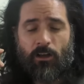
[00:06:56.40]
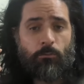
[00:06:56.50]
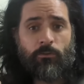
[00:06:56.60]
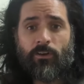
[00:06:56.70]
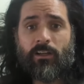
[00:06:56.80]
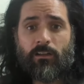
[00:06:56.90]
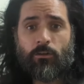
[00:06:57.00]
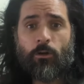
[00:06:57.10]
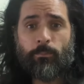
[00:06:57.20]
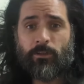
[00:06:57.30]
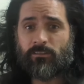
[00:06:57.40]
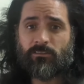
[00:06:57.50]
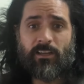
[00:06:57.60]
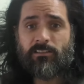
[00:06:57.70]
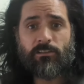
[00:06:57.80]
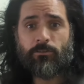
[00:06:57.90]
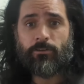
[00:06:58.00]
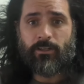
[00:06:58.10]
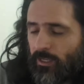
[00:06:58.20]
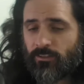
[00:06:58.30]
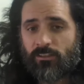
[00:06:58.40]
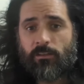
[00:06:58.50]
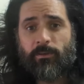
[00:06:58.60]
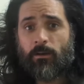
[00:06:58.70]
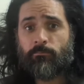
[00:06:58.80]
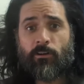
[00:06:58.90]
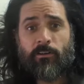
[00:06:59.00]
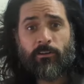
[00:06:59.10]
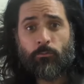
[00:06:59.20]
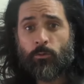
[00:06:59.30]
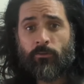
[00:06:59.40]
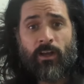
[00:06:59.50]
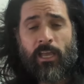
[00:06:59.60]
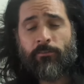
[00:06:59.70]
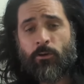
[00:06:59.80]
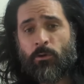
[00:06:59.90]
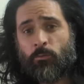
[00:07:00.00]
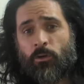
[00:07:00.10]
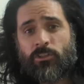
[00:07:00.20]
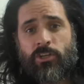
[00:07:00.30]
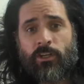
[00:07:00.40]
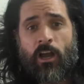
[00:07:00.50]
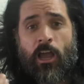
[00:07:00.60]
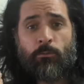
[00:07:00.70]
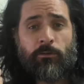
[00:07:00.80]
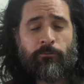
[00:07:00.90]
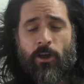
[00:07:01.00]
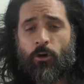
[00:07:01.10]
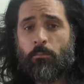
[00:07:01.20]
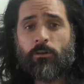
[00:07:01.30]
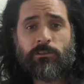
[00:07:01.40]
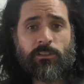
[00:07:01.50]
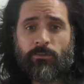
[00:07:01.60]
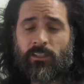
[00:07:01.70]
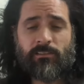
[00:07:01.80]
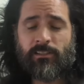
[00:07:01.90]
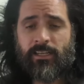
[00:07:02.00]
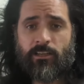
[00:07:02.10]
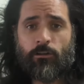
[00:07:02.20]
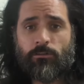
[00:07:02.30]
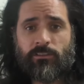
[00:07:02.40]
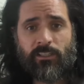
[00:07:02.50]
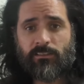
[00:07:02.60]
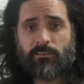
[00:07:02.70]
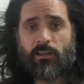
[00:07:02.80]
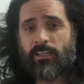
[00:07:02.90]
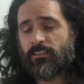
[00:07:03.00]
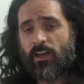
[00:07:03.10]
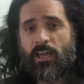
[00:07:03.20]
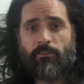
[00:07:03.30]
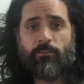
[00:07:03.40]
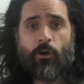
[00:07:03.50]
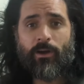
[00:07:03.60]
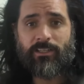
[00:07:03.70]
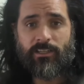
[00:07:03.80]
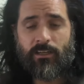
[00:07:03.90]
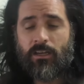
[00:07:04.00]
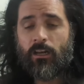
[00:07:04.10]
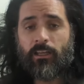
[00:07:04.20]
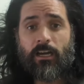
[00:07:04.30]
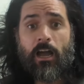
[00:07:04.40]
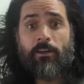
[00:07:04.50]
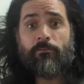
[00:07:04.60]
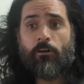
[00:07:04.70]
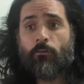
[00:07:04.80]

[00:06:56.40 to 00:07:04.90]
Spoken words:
with a computer science degree. And just to be upfront with everyone watching, I would fail most of these Leet-Code tests. I have no idea. Like I've